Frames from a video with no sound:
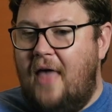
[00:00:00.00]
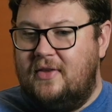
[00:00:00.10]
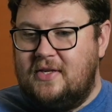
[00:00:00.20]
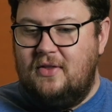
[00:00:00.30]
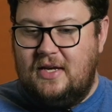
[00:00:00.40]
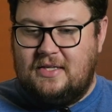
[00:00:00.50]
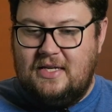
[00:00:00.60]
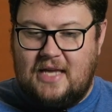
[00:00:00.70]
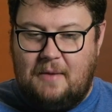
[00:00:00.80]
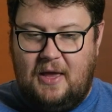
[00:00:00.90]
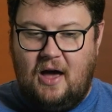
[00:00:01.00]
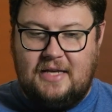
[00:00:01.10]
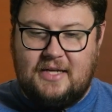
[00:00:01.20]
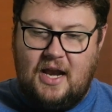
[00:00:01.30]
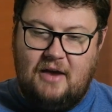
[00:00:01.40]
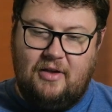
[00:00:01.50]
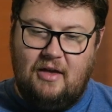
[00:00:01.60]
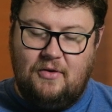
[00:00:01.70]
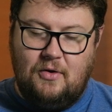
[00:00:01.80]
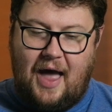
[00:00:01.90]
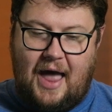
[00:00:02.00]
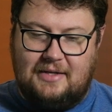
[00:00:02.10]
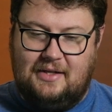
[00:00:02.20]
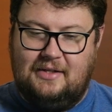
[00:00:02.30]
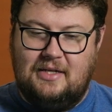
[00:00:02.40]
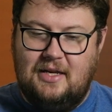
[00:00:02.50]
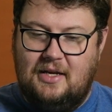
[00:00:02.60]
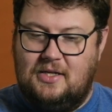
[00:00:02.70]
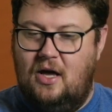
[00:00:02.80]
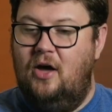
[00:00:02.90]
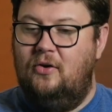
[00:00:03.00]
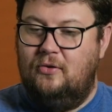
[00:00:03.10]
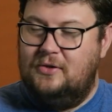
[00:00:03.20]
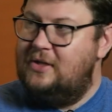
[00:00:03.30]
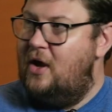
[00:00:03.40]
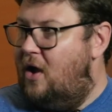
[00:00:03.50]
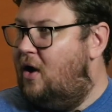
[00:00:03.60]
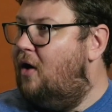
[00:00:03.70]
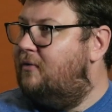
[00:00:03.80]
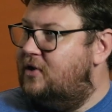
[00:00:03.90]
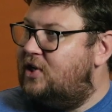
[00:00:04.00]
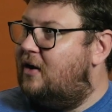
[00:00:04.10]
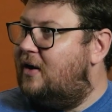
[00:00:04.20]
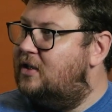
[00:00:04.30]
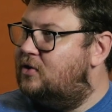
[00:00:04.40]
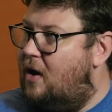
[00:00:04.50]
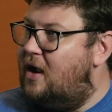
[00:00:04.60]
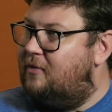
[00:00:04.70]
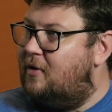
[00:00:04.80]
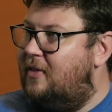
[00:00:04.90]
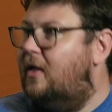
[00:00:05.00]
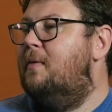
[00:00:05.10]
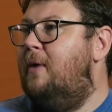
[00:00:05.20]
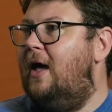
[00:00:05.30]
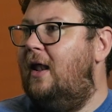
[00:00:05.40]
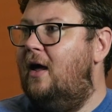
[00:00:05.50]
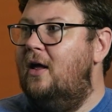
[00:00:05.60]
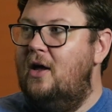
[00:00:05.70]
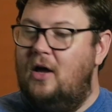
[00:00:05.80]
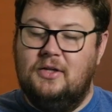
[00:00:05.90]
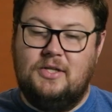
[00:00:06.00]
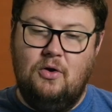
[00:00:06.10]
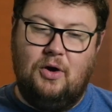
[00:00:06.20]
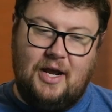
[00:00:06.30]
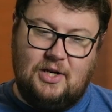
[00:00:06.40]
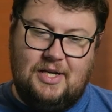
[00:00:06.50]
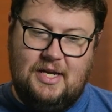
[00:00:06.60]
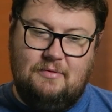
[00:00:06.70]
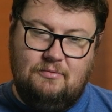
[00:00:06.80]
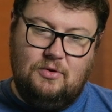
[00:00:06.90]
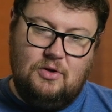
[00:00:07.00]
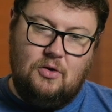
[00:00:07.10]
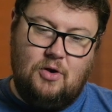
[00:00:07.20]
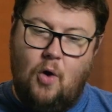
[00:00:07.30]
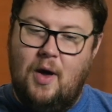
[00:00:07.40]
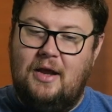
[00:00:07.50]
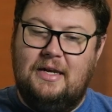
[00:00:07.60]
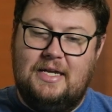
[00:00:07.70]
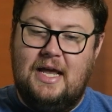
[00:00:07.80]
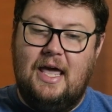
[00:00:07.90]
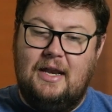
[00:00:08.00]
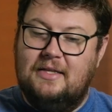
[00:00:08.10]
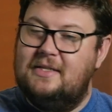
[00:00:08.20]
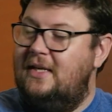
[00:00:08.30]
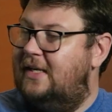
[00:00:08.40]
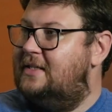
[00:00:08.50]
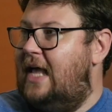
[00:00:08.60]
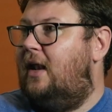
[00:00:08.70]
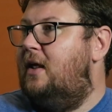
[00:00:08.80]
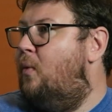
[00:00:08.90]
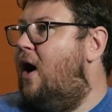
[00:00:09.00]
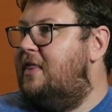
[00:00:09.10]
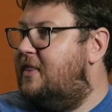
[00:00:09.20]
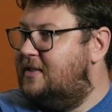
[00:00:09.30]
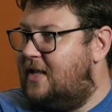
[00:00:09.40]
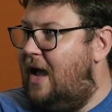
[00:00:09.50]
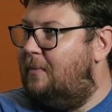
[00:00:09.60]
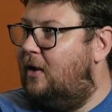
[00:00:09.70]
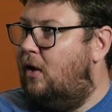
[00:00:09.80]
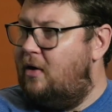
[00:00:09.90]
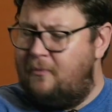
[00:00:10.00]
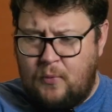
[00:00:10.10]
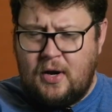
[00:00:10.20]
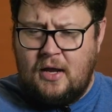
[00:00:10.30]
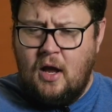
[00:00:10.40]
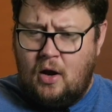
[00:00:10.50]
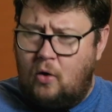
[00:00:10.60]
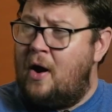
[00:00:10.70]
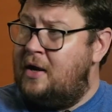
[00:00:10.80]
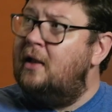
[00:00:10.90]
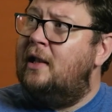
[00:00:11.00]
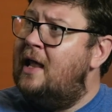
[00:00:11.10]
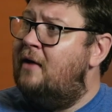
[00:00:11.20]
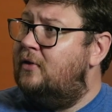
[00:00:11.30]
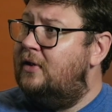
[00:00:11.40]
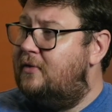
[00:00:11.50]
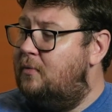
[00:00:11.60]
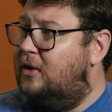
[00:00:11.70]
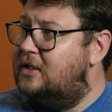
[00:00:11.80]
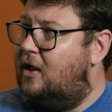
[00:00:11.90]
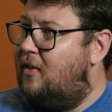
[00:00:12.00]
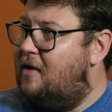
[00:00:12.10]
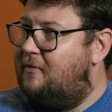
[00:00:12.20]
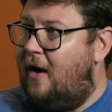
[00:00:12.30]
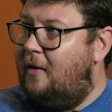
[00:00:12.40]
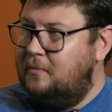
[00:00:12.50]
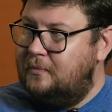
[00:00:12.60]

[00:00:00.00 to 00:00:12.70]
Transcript: and so these APIs kind of give you access to the internals of the generator driver in the compiler, and so you can actually go in and dig in and see exactly why things are happening on a pretty granular level if you want to go that far.